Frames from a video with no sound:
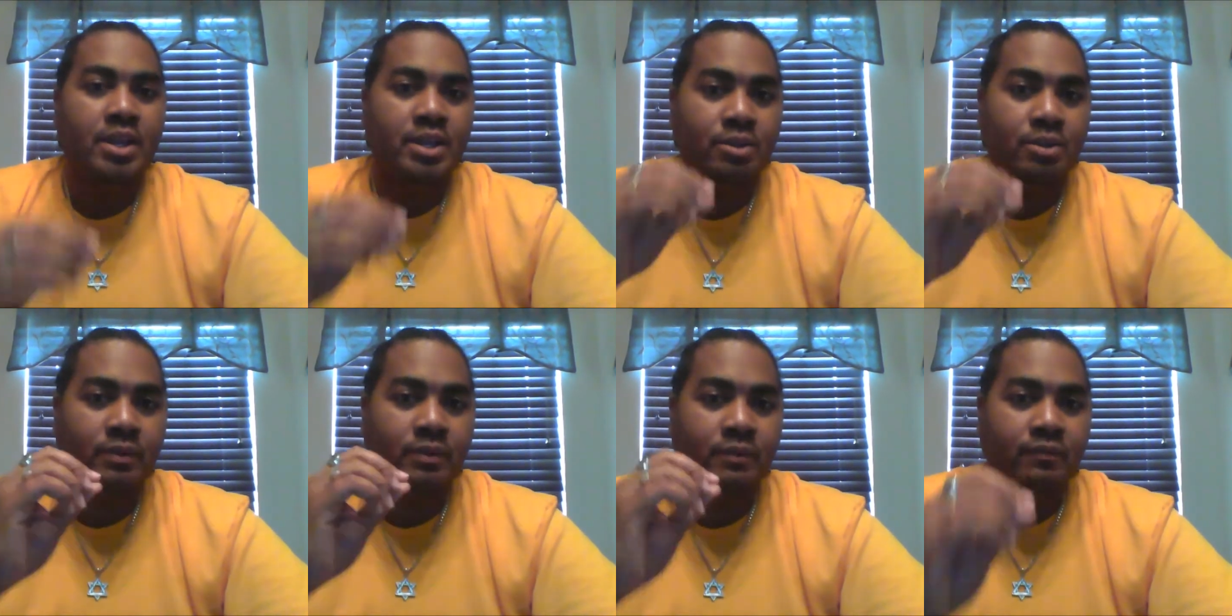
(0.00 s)

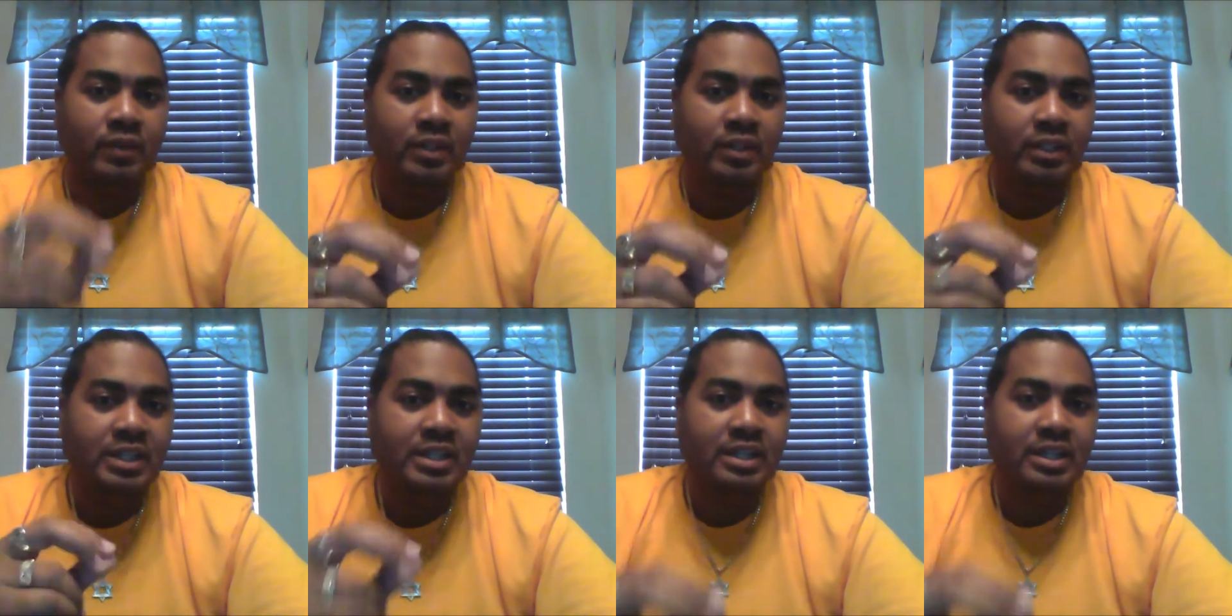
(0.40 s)
you would
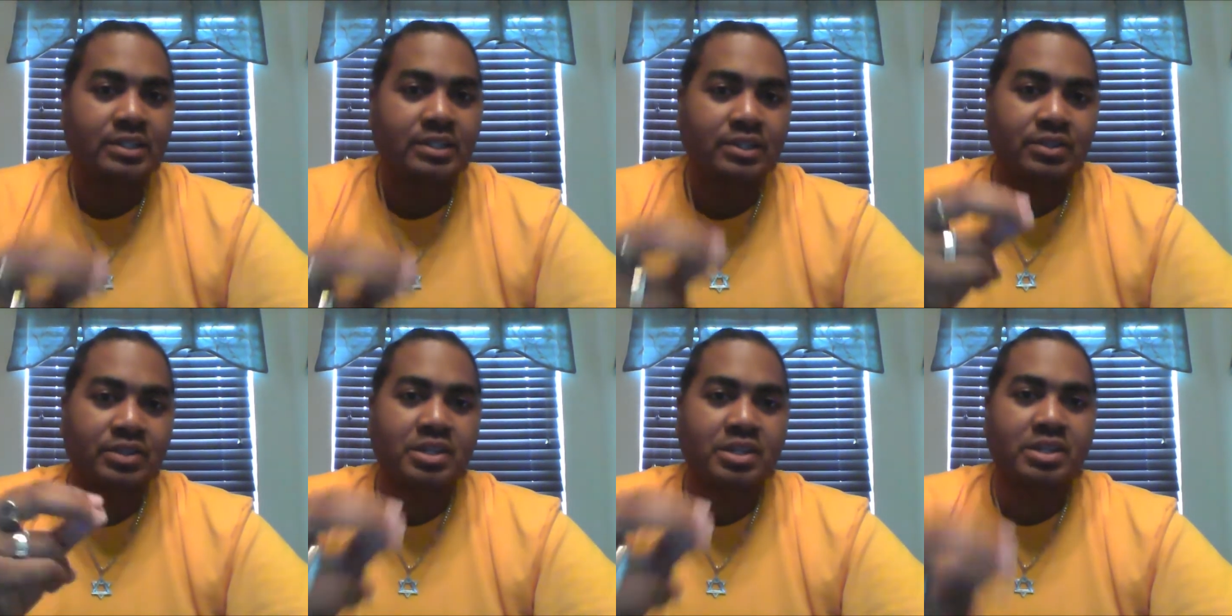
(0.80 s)
fully
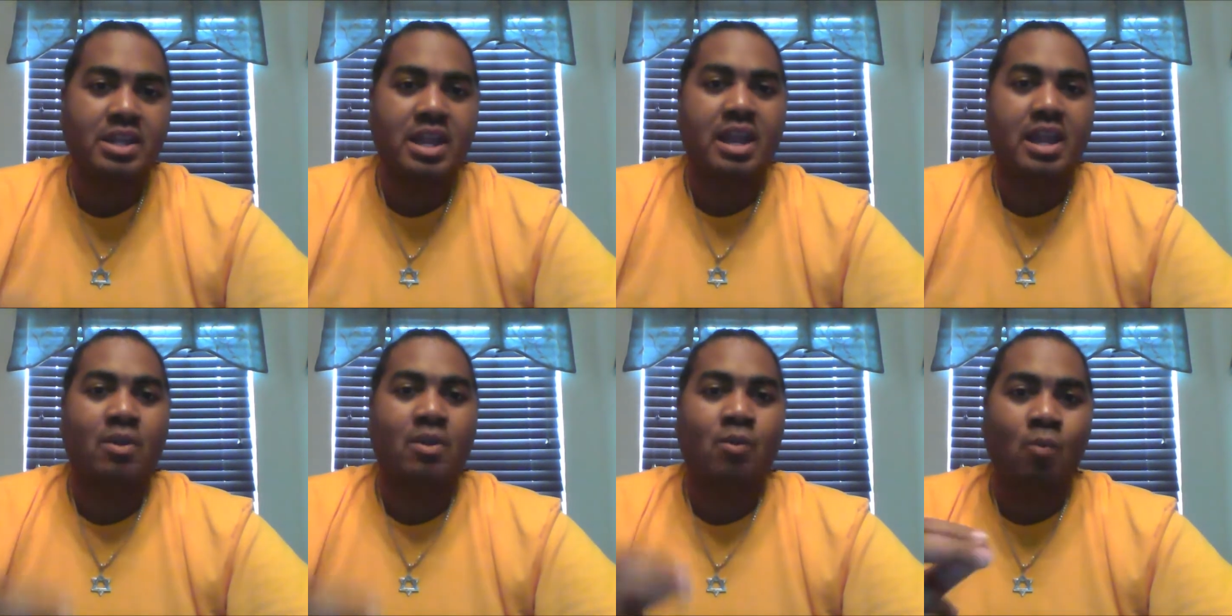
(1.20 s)

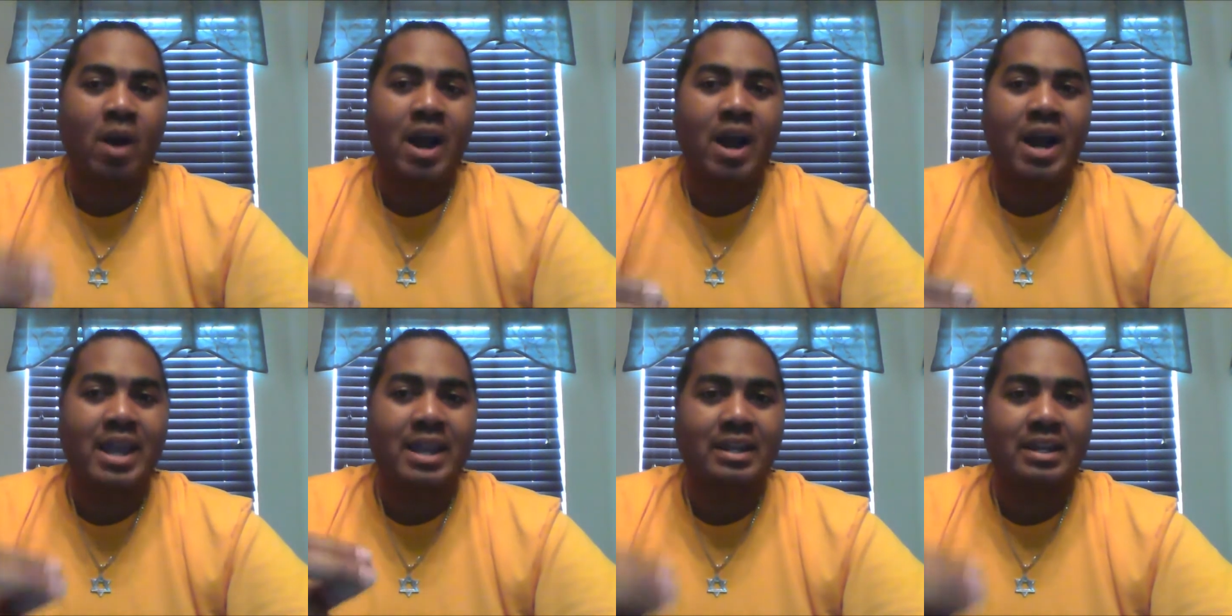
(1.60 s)
understand
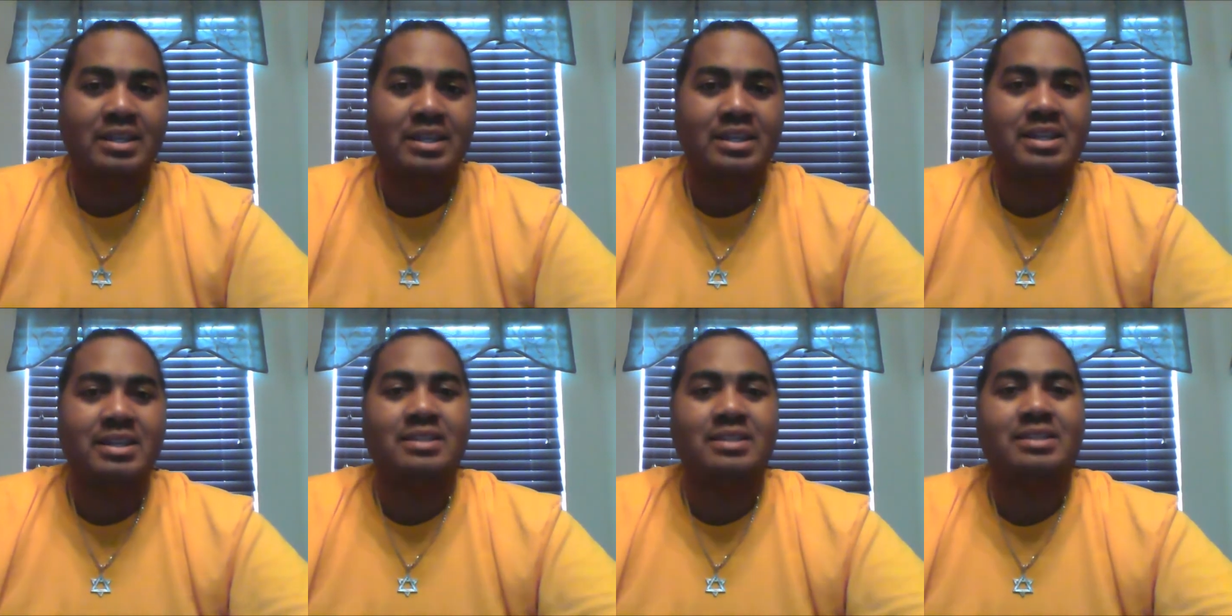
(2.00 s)
why
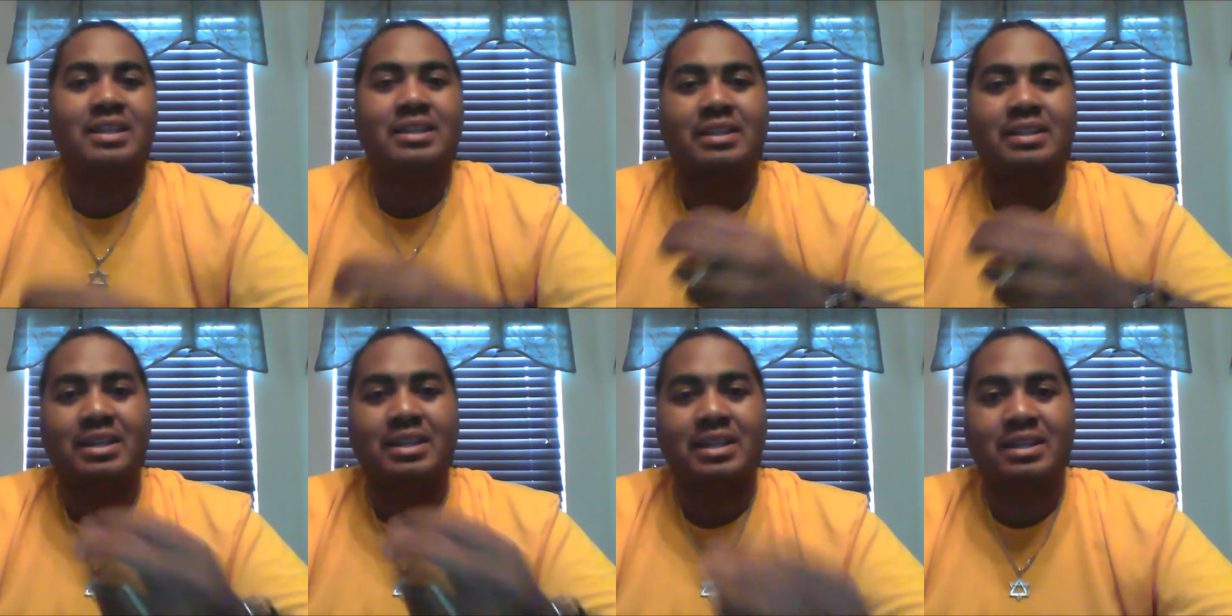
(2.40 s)
it is
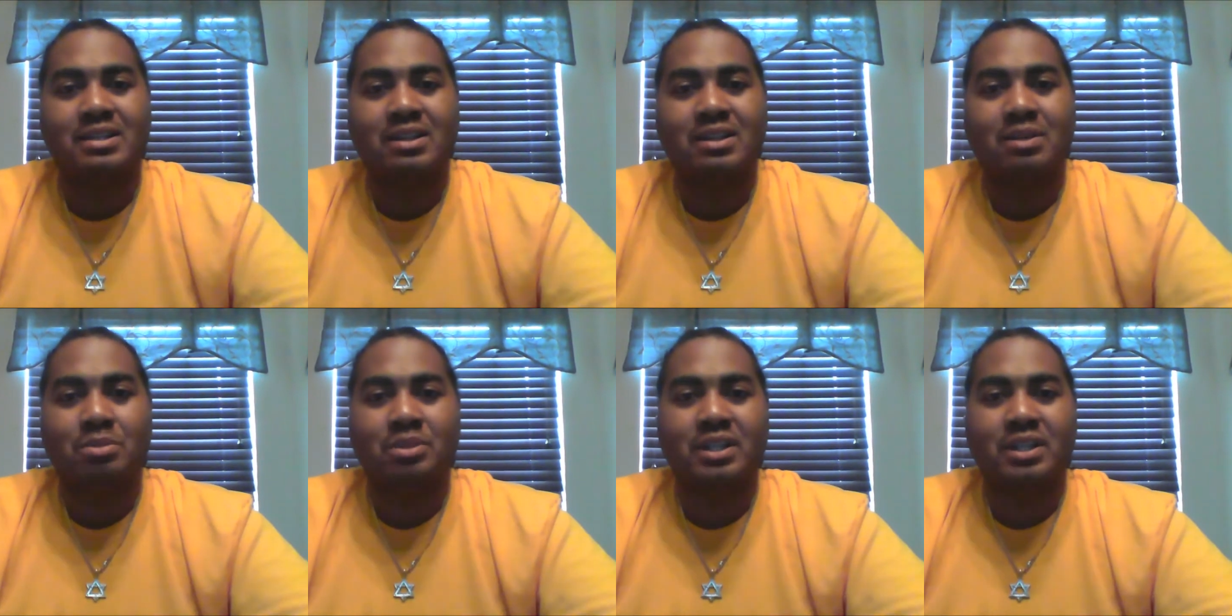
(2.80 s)
that the
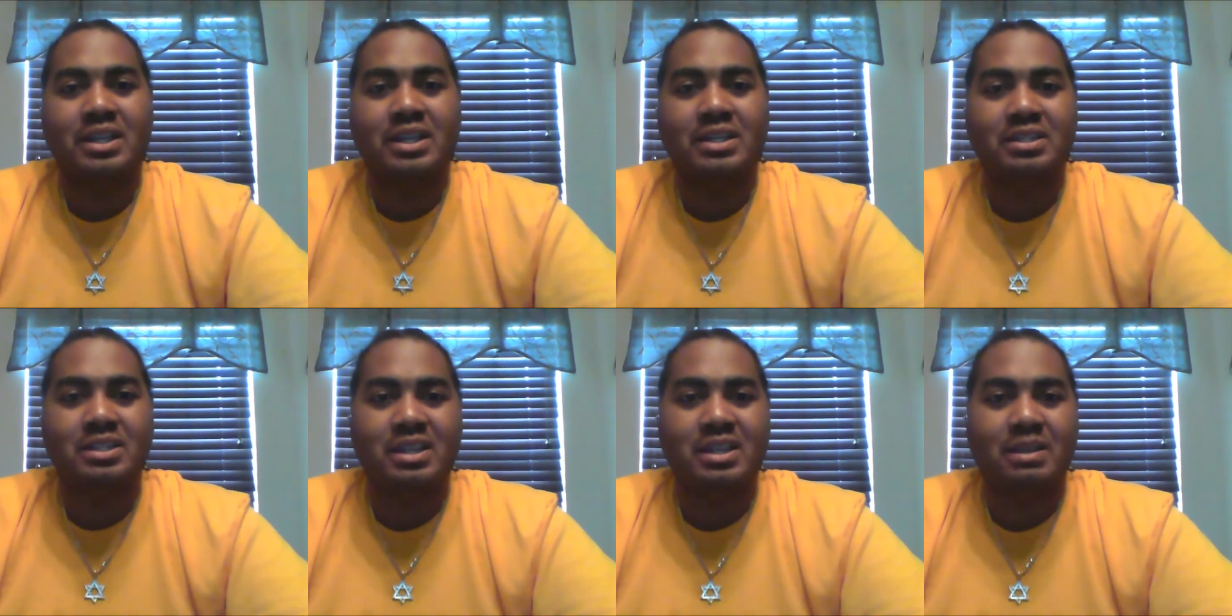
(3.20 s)

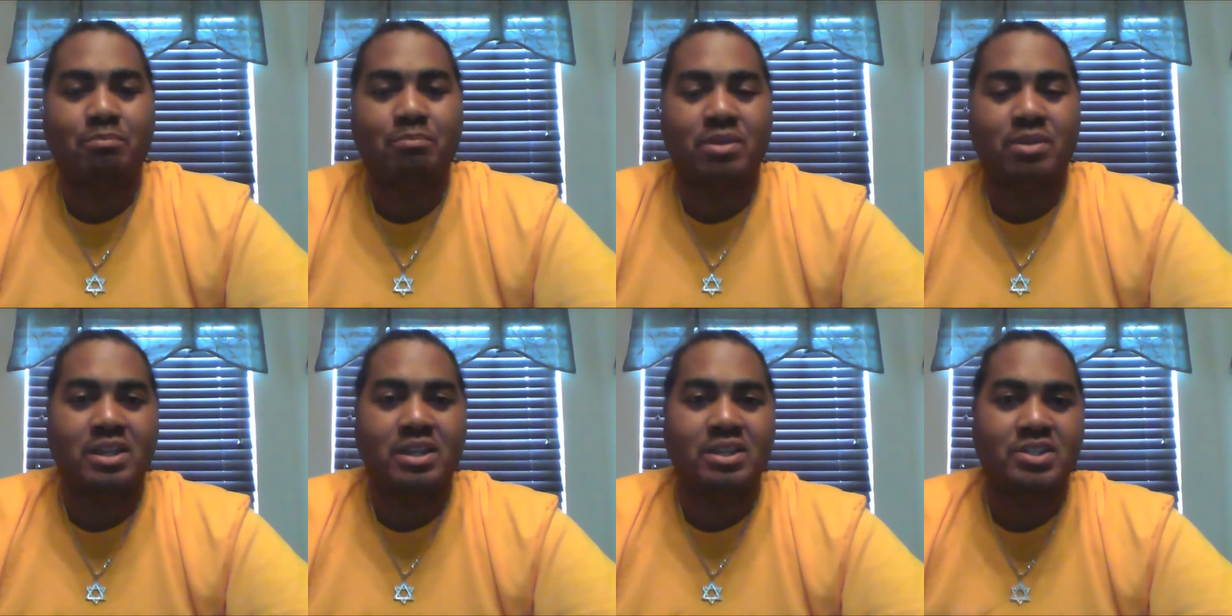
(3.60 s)

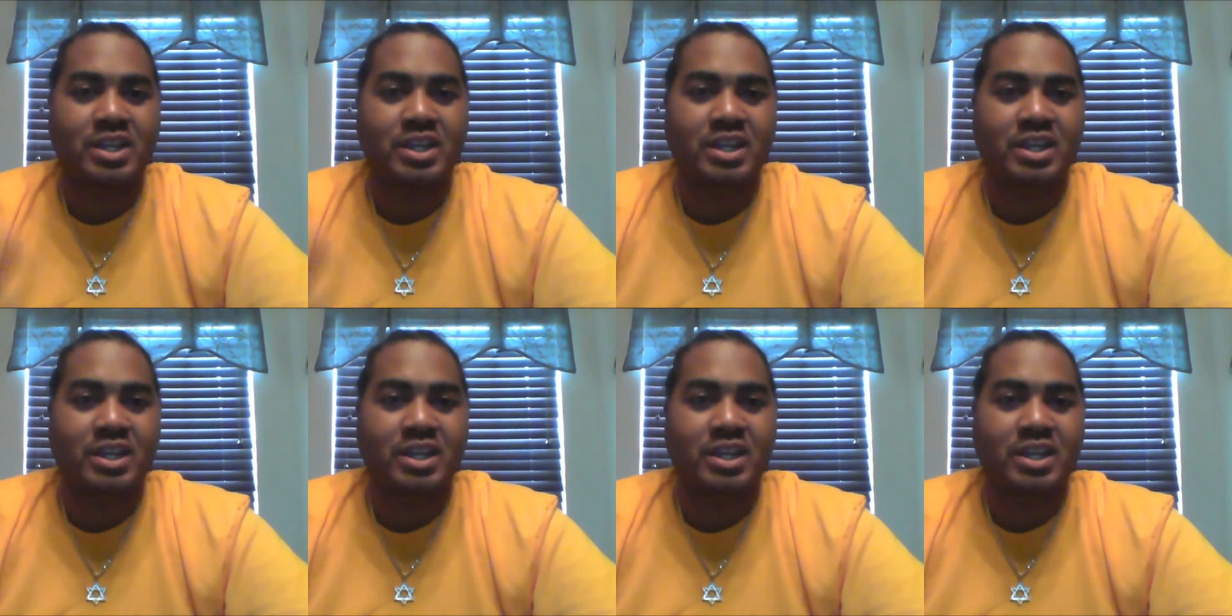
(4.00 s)
NAACP,